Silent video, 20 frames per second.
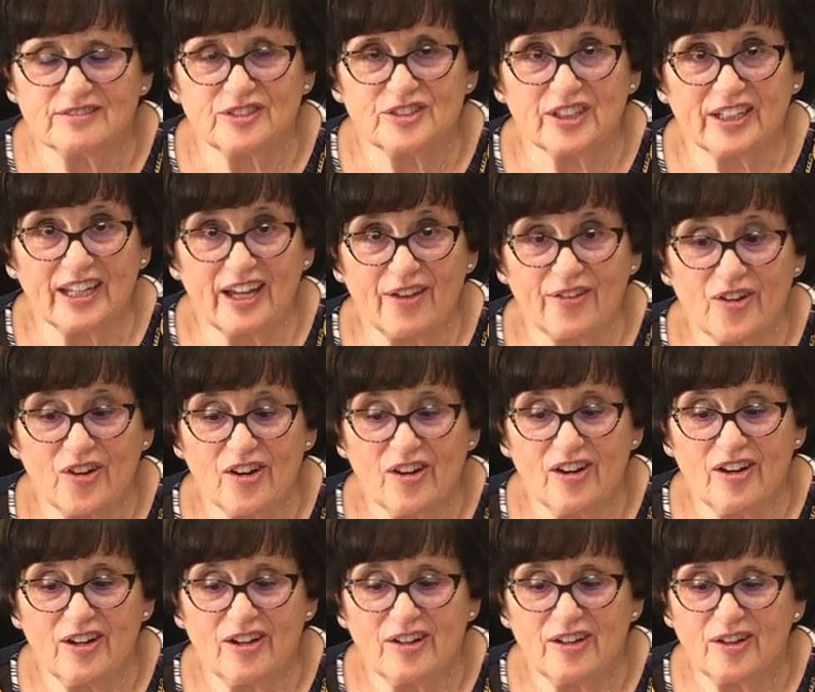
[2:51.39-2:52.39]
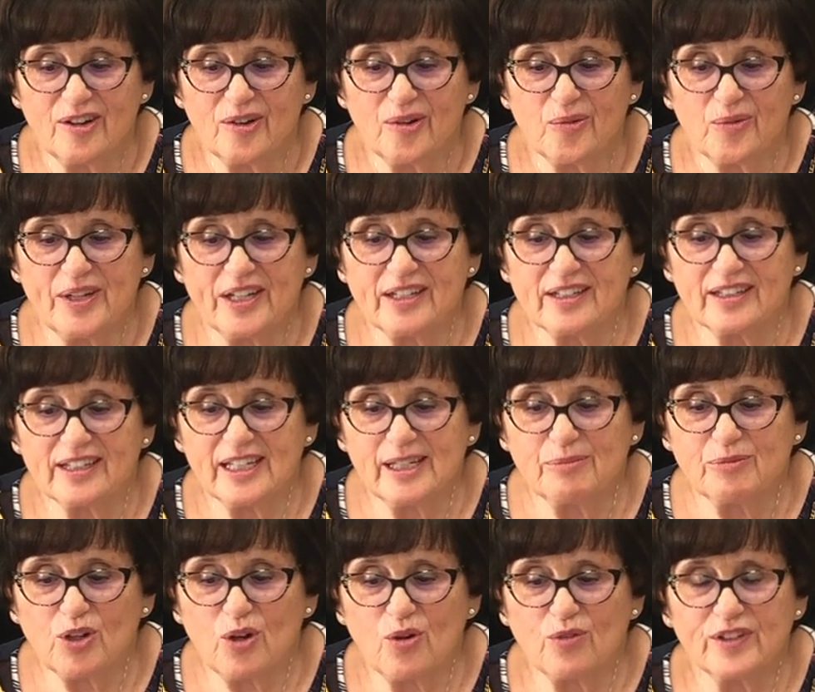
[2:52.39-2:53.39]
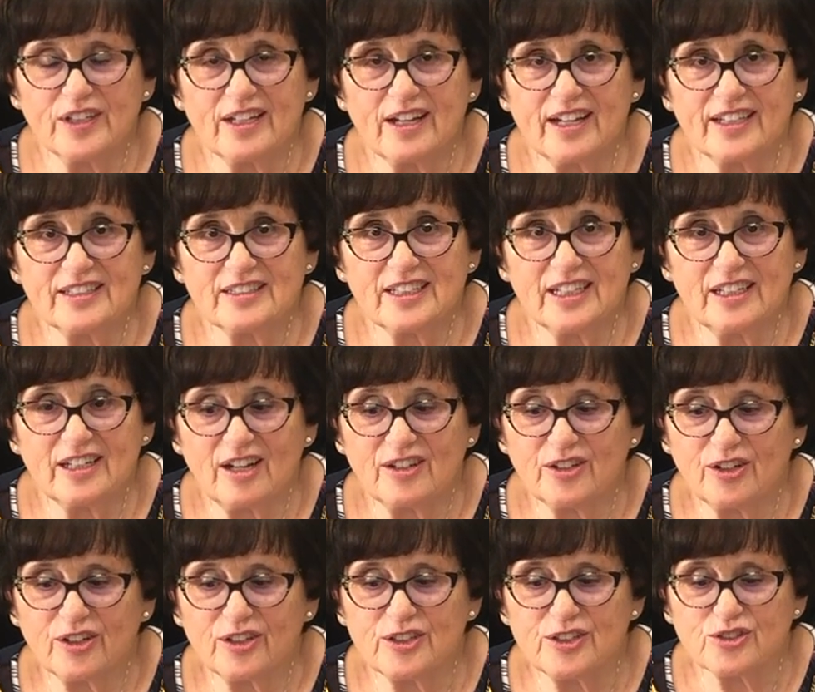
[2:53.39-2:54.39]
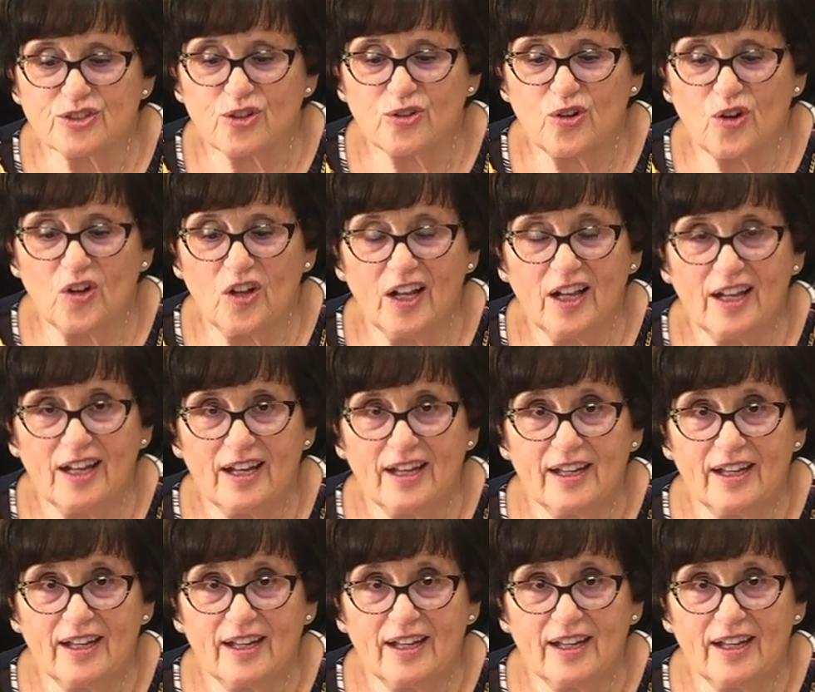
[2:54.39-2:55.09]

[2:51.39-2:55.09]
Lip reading: Together, we can keep COVID-19 under control,